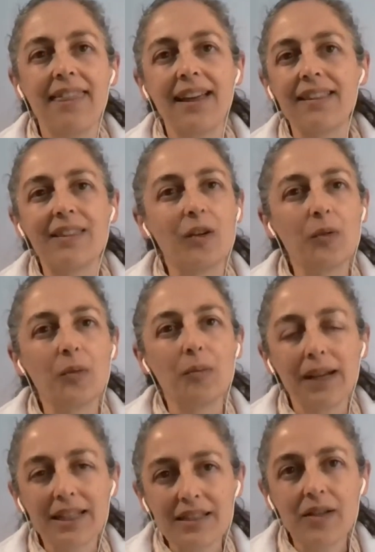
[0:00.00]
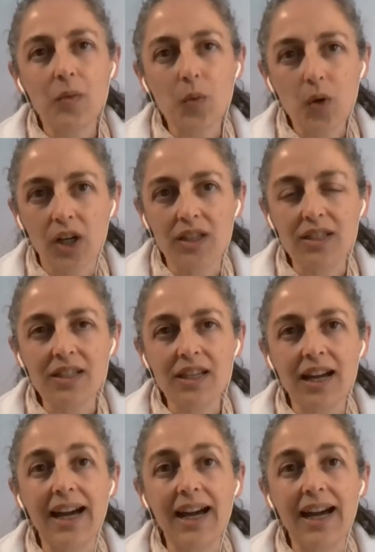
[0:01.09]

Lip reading: that no matter what,